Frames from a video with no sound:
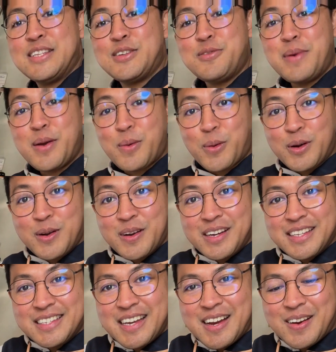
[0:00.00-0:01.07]
so my order
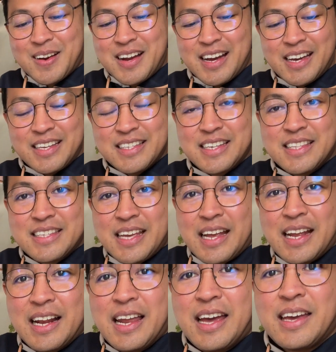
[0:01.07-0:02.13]
is here guys it's like
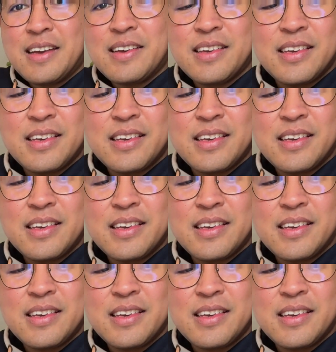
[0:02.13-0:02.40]
like